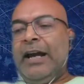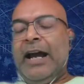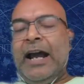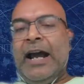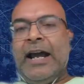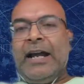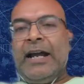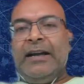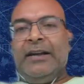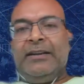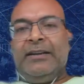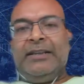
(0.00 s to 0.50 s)
And
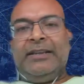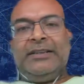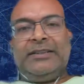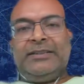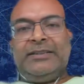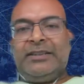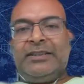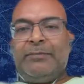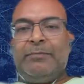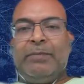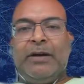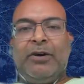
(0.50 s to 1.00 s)
this is
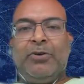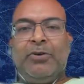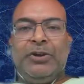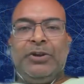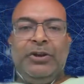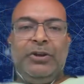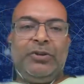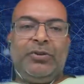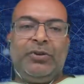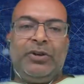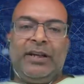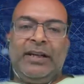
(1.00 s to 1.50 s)
about
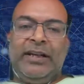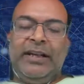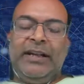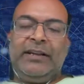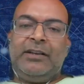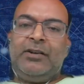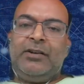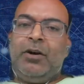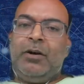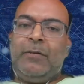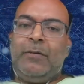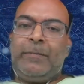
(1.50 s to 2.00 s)
running the
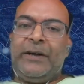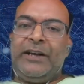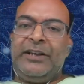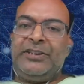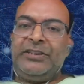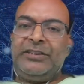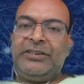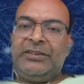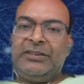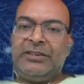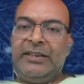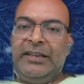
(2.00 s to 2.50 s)
operations
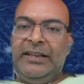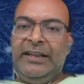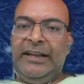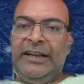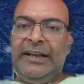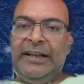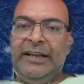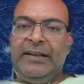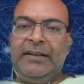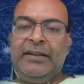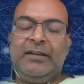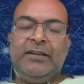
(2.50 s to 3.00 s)
lean,
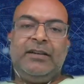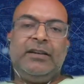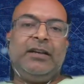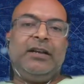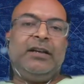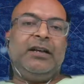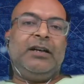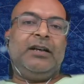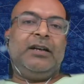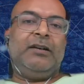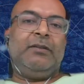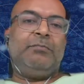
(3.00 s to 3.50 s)

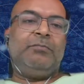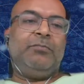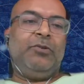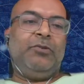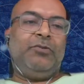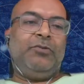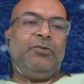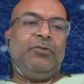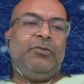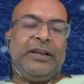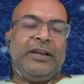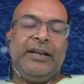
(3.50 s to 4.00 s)

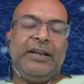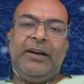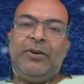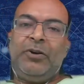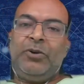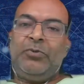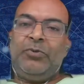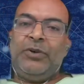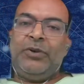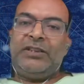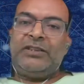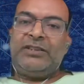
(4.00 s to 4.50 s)
working
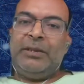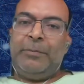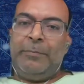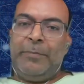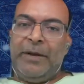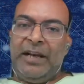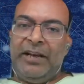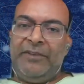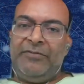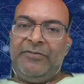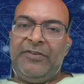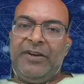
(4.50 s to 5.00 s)
towards the
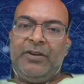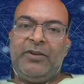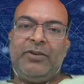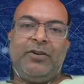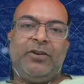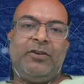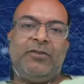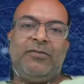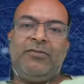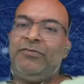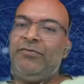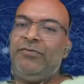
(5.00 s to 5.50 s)
benefit of
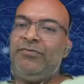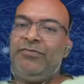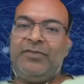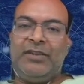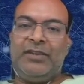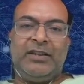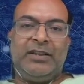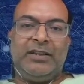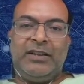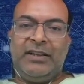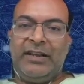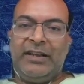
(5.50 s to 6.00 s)

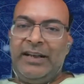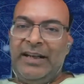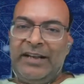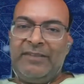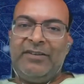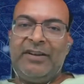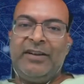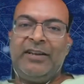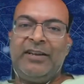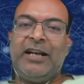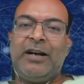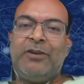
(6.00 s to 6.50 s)

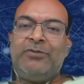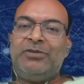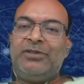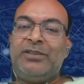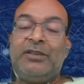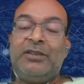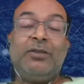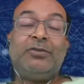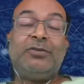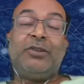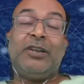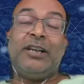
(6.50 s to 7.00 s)

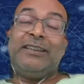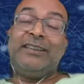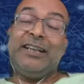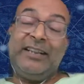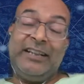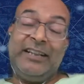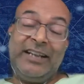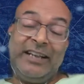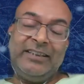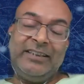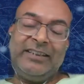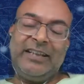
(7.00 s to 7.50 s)

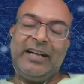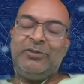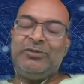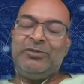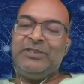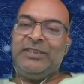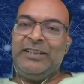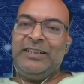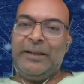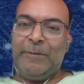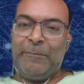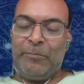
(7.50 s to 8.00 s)

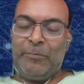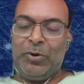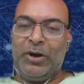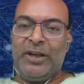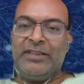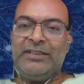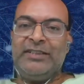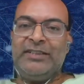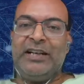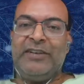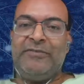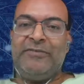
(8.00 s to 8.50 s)
13,000 employees
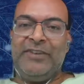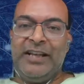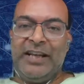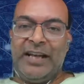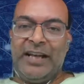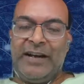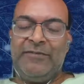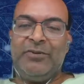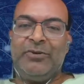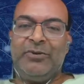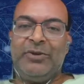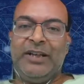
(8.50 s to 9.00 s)
that we
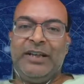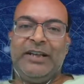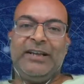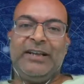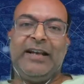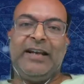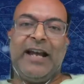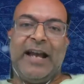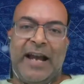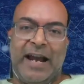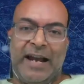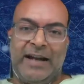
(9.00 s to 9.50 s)
have today,
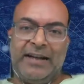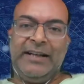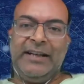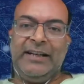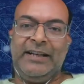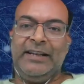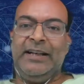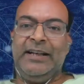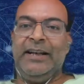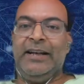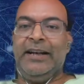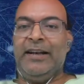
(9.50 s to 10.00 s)
and
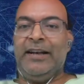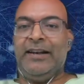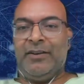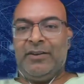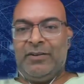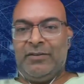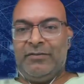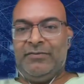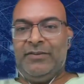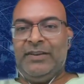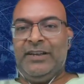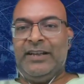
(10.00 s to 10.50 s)
taking care
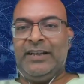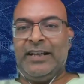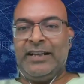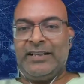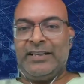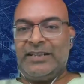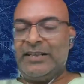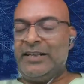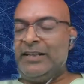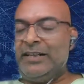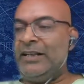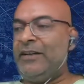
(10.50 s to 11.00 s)
of their
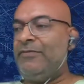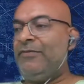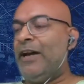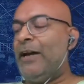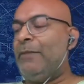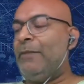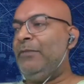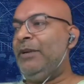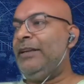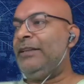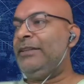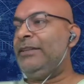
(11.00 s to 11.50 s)
extended
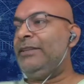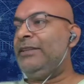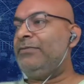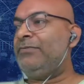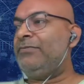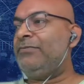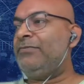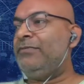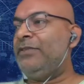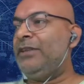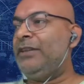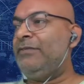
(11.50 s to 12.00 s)
families
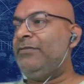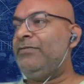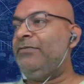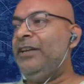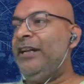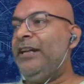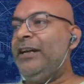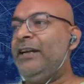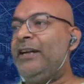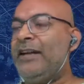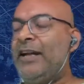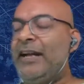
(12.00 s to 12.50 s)
if
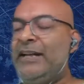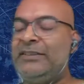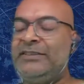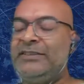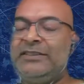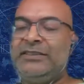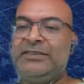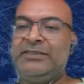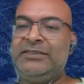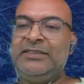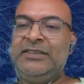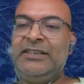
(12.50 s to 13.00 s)
need
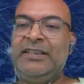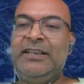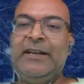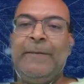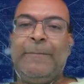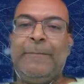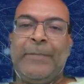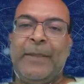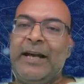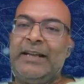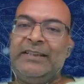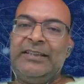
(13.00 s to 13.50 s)
arises,
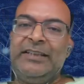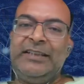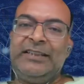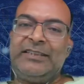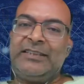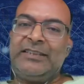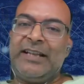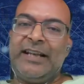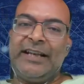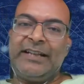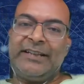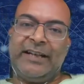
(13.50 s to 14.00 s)
and
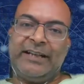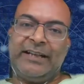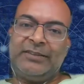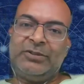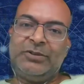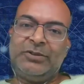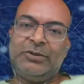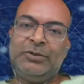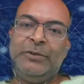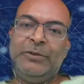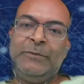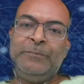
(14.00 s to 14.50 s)
things like that.
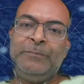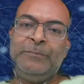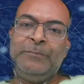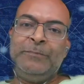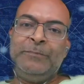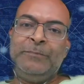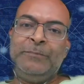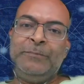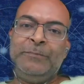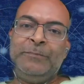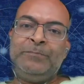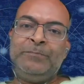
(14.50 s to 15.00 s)
So
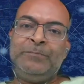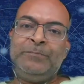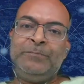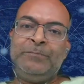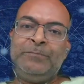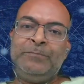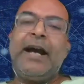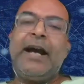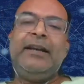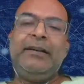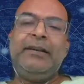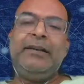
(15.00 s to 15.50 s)

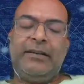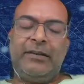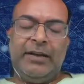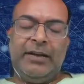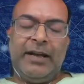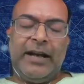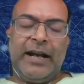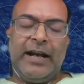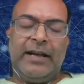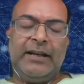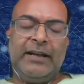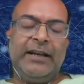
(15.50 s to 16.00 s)
and
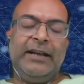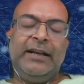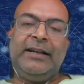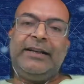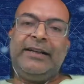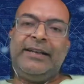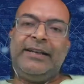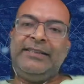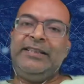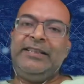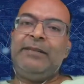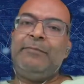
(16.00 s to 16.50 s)

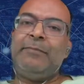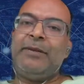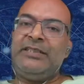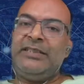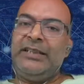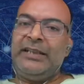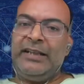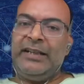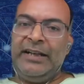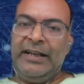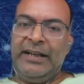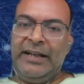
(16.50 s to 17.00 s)
increasing
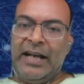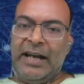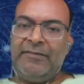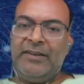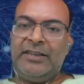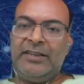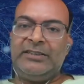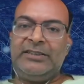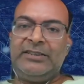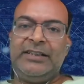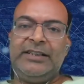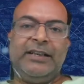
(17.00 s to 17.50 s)
basically
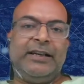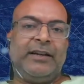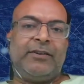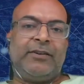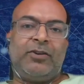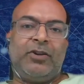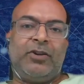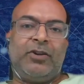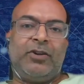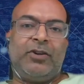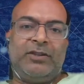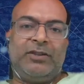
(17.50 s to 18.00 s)
diversity
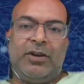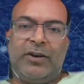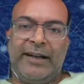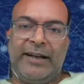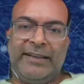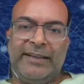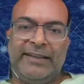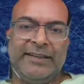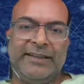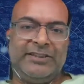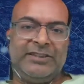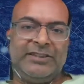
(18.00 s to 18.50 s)
across the
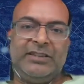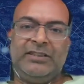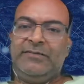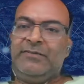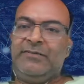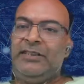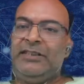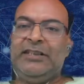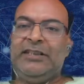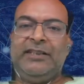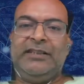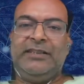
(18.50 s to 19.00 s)
organizations, whether
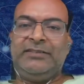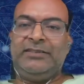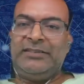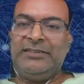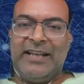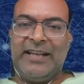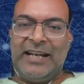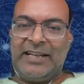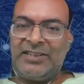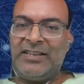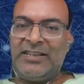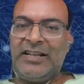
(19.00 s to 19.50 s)
it's
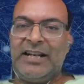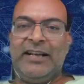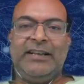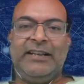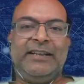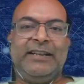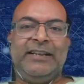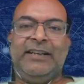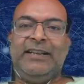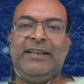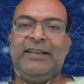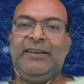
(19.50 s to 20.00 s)

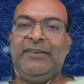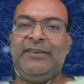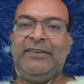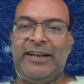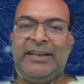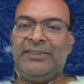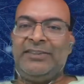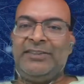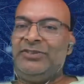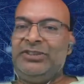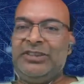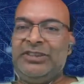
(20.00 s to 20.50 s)
nationality,
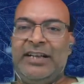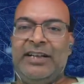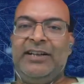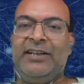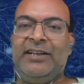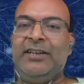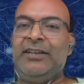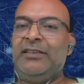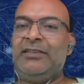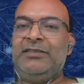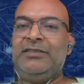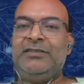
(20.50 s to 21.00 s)
race,
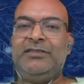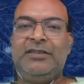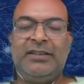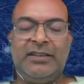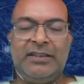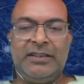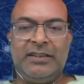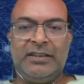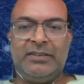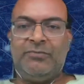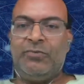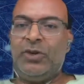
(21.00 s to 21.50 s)
gender,
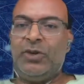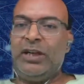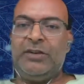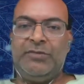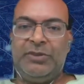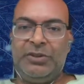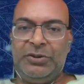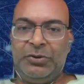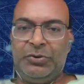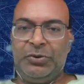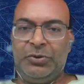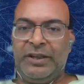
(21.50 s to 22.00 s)
whatever
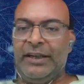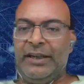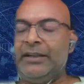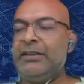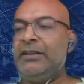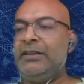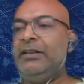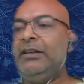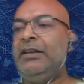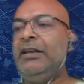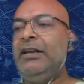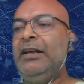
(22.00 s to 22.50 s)
you take.
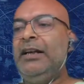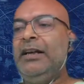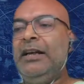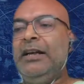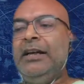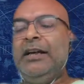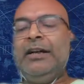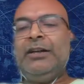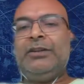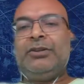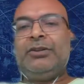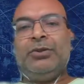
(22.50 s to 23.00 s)

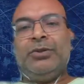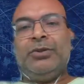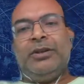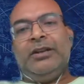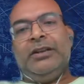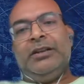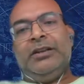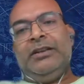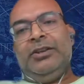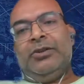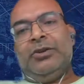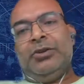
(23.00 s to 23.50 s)
So
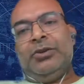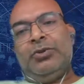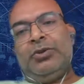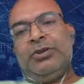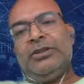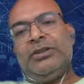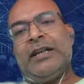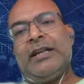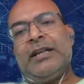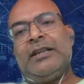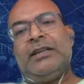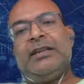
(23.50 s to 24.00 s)

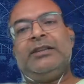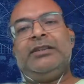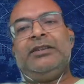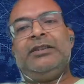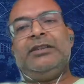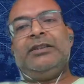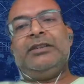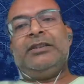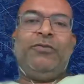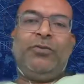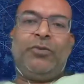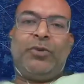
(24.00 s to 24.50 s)
those are the 3
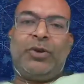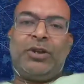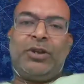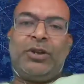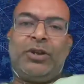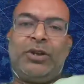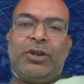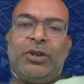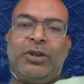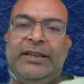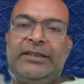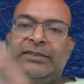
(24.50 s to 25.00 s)
or 4
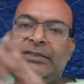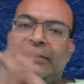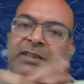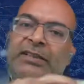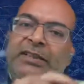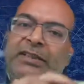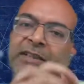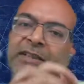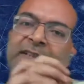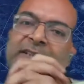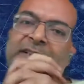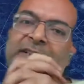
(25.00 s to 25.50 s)
things
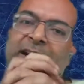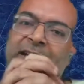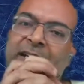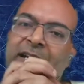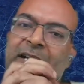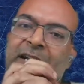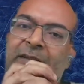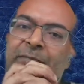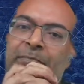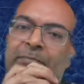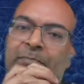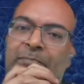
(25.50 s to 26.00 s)
that
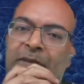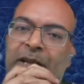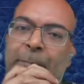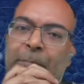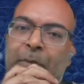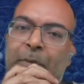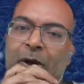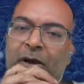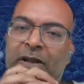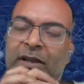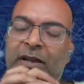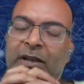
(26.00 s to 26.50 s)
are
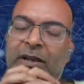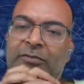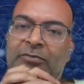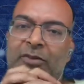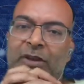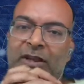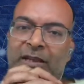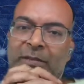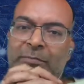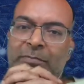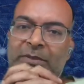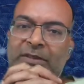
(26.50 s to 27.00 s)
important for
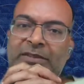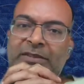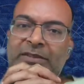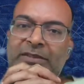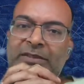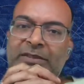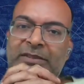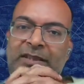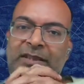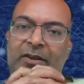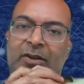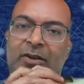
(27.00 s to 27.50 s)
the
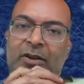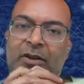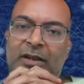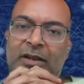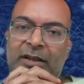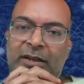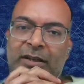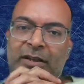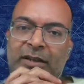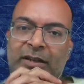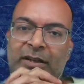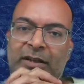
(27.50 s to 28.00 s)
business in long
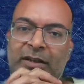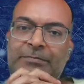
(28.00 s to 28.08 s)
run.